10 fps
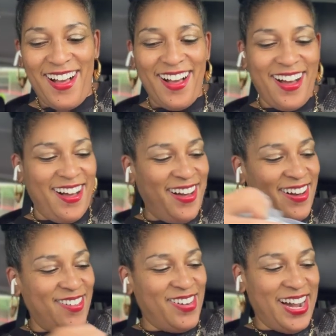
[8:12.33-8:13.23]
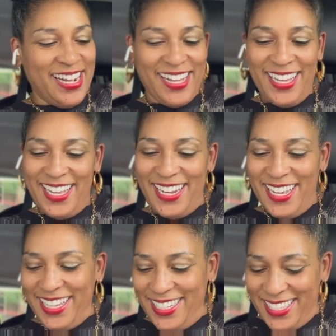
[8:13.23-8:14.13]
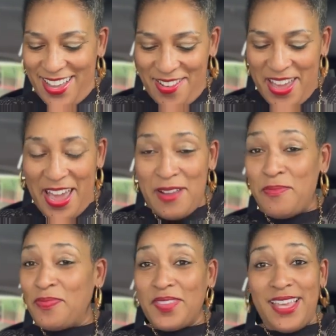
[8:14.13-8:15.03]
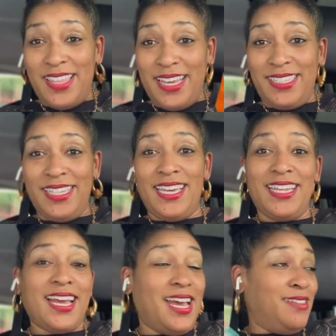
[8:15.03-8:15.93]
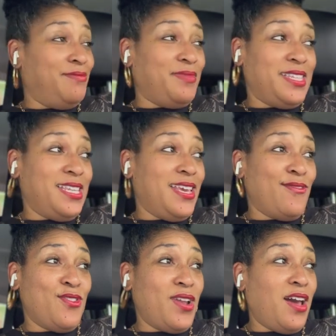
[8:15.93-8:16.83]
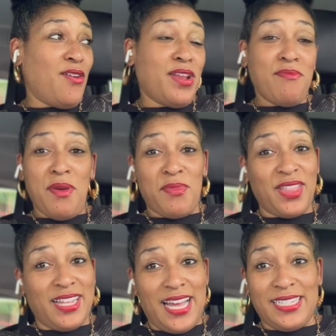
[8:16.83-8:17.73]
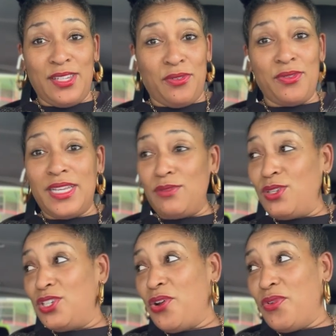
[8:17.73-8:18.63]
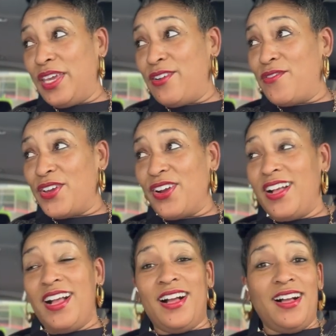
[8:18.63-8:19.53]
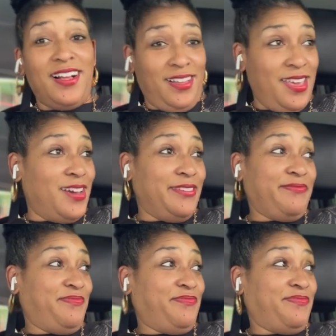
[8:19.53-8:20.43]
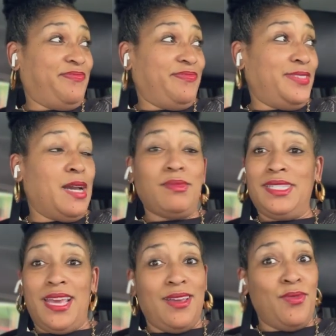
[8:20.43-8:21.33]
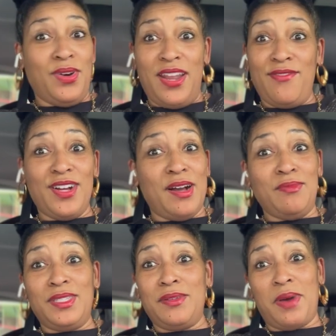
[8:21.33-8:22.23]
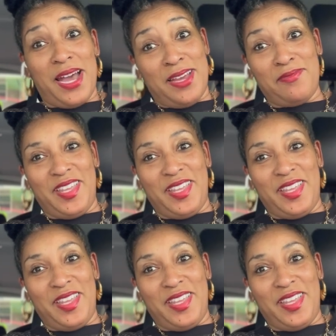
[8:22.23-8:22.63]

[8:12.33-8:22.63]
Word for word: Oh my goodness. Okay. That's it. And see, if you're not already a member of the Classic Crew, that's what you're going to get over here. Yeah. I'm going to say whatever comes to mind.